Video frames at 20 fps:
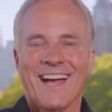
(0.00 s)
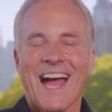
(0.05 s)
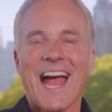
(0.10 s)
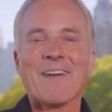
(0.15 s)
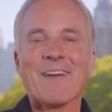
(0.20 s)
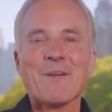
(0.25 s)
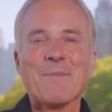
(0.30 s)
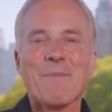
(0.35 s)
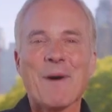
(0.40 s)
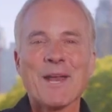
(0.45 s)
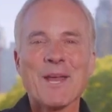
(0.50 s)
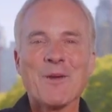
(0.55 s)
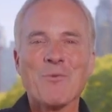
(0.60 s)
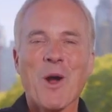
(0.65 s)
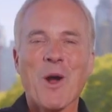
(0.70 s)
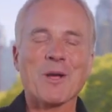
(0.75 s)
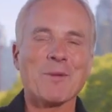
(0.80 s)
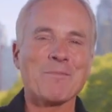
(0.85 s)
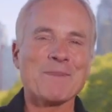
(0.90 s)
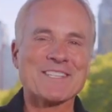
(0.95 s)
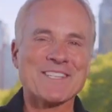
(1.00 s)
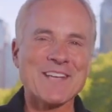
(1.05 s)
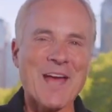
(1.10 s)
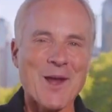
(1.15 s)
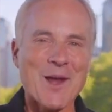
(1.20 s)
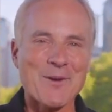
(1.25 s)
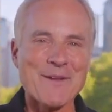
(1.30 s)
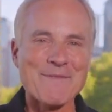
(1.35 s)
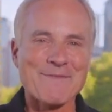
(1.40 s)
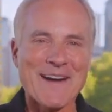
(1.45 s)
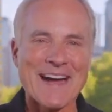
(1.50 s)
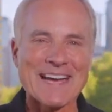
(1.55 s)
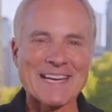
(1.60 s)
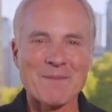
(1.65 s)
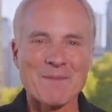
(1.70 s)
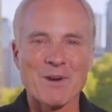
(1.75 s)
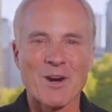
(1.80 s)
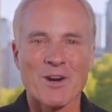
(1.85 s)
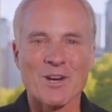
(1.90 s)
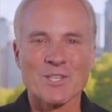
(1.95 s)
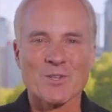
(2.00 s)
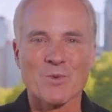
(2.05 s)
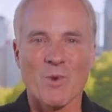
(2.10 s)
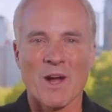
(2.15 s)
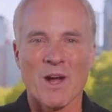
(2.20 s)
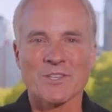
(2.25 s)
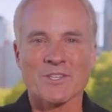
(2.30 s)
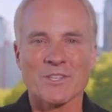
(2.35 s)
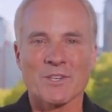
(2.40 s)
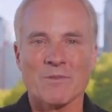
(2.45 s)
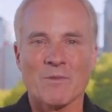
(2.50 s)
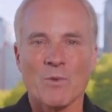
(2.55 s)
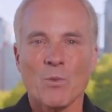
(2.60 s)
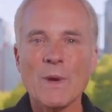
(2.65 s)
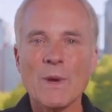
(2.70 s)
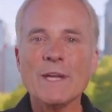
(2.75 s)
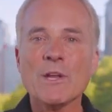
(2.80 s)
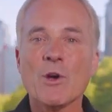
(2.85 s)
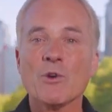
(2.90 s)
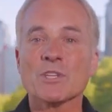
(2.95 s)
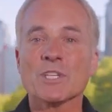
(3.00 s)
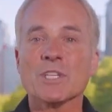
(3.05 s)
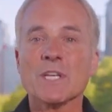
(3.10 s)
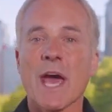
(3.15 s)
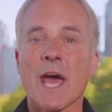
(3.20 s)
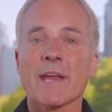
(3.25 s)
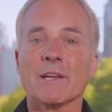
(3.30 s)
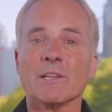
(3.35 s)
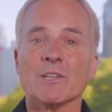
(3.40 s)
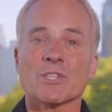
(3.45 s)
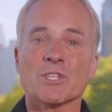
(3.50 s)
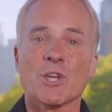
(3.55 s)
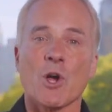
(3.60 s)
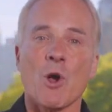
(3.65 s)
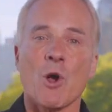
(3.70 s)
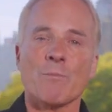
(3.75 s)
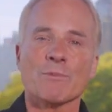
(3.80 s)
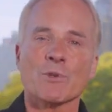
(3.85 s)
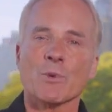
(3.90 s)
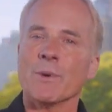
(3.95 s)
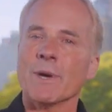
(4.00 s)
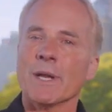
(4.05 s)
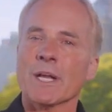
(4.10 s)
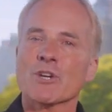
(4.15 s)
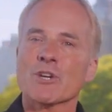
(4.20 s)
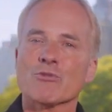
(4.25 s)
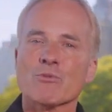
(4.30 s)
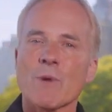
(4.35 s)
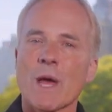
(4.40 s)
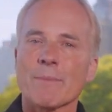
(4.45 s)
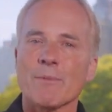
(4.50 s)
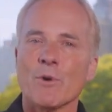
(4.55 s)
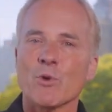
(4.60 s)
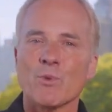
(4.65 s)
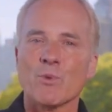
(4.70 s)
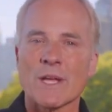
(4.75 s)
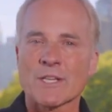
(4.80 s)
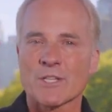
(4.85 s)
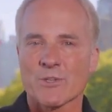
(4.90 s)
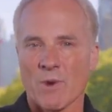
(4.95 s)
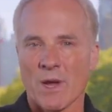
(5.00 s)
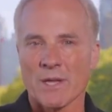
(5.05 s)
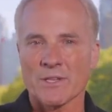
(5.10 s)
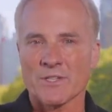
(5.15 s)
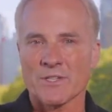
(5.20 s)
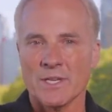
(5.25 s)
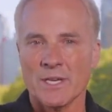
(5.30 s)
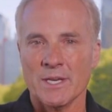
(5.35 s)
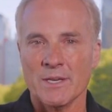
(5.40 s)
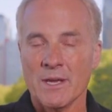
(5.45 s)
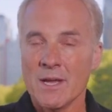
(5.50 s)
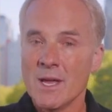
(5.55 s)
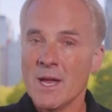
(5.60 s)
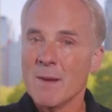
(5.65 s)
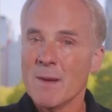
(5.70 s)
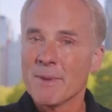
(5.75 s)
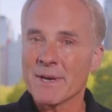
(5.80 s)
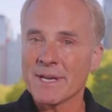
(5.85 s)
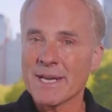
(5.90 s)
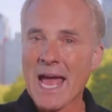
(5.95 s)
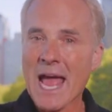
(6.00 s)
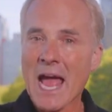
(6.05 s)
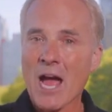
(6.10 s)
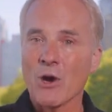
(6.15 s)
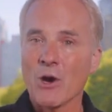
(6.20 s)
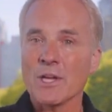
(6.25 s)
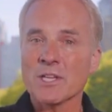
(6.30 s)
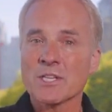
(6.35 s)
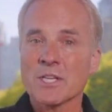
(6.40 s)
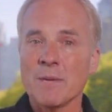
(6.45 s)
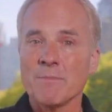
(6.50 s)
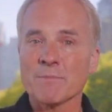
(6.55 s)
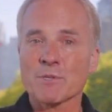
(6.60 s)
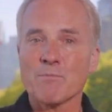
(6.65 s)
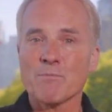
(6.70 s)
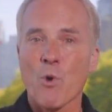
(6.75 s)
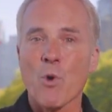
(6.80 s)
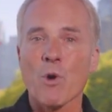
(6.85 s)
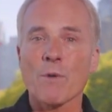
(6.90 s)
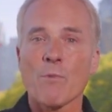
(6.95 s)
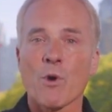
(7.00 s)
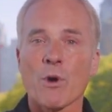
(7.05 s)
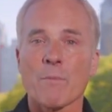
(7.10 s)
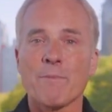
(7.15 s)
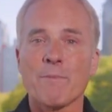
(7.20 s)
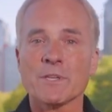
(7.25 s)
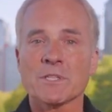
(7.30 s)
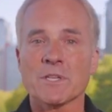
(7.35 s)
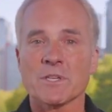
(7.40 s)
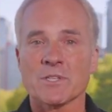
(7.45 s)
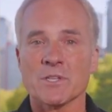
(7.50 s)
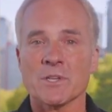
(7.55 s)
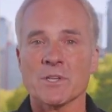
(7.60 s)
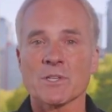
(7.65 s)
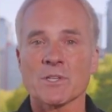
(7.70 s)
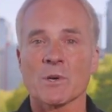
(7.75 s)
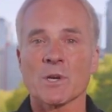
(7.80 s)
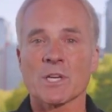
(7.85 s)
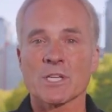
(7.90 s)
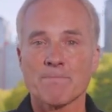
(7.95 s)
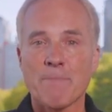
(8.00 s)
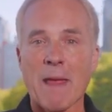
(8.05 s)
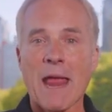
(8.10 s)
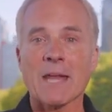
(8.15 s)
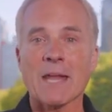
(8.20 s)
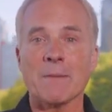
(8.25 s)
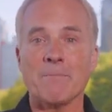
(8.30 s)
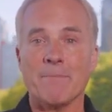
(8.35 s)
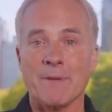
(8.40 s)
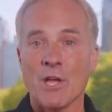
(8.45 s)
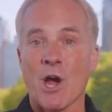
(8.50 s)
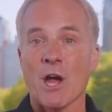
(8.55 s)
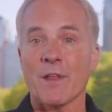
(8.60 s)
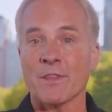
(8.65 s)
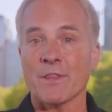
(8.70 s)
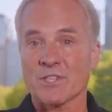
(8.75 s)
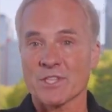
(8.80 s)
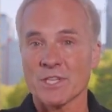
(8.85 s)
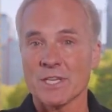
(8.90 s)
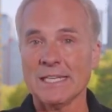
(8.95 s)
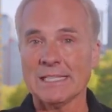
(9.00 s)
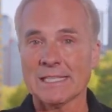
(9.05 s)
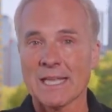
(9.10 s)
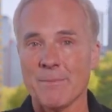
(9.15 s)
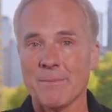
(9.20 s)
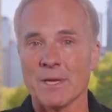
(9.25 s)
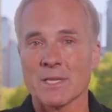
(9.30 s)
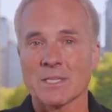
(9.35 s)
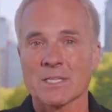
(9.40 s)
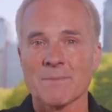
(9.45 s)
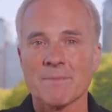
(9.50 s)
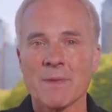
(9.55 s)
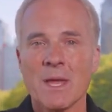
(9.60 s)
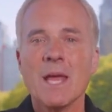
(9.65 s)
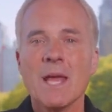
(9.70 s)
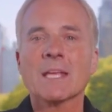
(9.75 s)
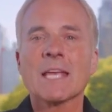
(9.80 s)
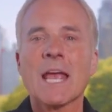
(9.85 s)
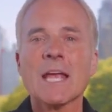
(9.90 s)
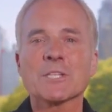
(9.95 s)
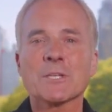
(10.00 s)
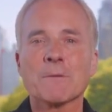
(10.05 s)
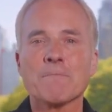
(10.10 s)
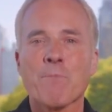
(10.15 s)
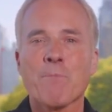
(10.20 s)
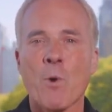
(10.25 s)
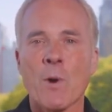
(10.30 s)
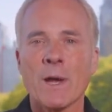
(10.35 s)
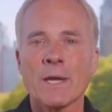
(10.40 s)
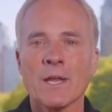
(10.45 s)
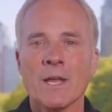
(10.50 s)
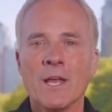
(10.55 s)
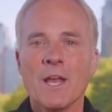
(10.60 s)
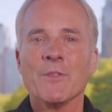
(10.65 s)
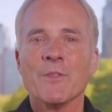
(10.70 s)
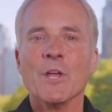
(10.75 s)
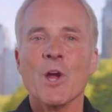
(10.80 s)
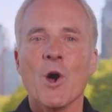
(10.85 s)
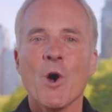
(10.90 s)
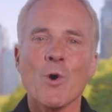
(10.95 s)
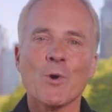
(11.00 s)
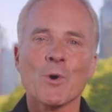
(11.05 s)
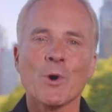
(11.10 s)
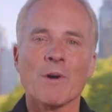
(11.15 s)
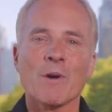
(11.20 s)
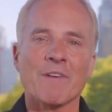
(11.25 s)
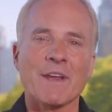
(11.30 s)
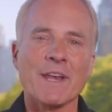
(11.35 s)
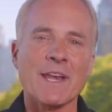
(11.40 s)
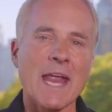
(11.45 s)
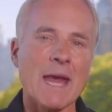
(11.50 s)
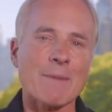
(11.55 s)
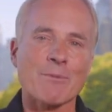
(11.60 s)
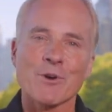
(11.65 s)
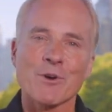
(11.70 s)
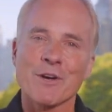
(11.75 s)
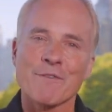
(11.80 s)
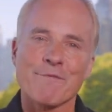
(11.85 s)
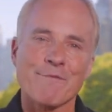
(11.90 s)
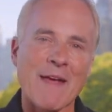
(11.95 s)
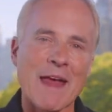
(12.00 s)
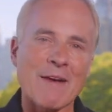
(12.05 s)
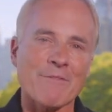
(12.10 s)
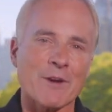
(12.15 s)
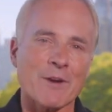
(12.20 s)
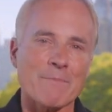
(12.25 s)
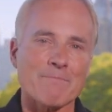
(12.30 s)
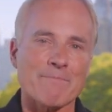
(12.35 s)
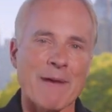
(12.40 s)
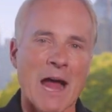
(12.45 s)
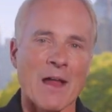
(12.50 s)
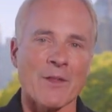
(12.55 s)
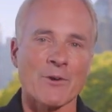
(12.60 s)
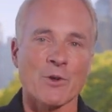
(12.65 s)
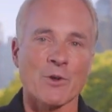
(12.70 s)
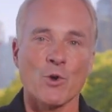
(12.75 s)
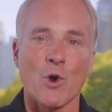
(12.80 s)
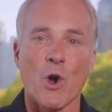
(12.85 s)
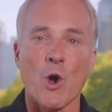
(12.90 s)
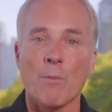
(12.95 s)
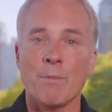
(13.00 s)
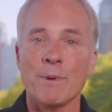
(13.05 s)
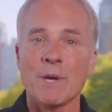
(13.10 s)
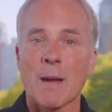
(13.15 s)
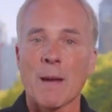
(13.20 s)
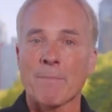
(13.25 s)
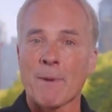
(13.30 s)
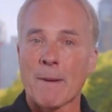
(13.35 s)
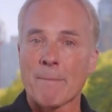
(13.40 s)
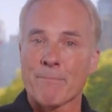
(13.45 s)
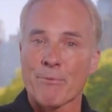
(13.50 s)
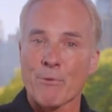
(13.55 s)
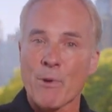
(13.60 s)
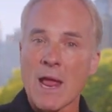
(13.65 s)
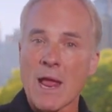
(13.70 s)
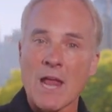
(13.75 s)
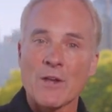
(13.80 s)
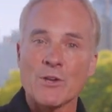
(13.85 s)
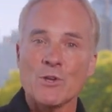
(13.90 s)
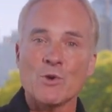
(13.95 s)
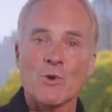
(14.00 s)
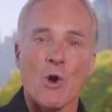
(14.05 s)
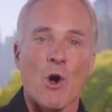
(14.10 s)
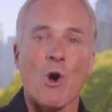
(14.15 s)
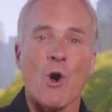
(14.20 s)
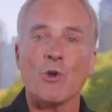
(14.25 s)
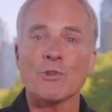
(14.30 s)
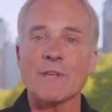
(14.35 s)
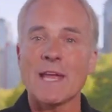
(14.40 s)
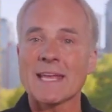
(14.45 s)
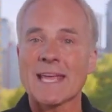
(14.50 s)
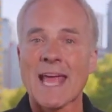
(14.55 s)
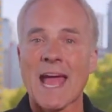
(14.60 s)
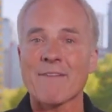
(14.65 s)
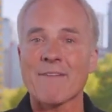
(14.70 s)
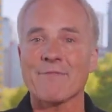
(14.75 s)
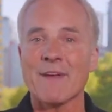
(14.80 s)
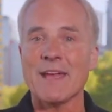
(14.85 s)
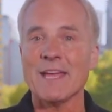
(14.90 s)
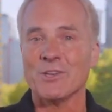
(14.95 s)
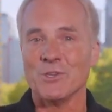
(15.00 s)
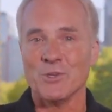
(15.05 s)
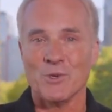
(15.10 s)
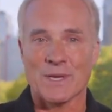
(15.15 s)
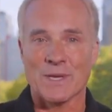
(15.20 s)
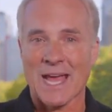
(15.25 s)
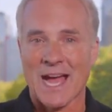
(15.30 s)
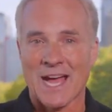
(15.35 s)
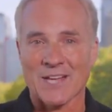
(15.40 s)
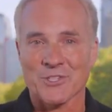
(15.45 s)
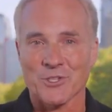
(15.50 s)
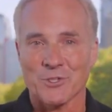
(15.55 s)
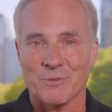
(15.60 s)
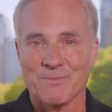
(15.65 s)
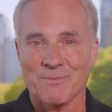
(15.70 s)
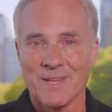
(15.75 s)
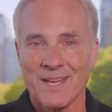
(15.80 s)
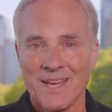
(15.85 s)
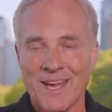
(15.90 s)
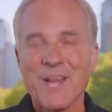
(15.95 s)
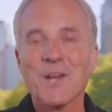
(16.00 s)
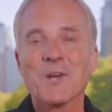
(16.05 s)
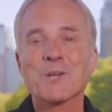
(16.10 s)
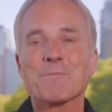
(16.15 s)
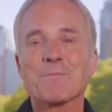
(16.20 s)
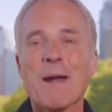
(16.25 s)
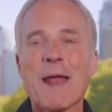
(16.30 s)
Hi everybody, welcome to Seattle Refined, I'm Garth Swanson. We know Seattle is home to an incredible restaurant scene, but now it seems more and more businesses are expanding beyond the city limits. Case in point, the owner of a neighborhood favorite in Ballard who opened up a brand new all-day cafe in Newcastle. Here's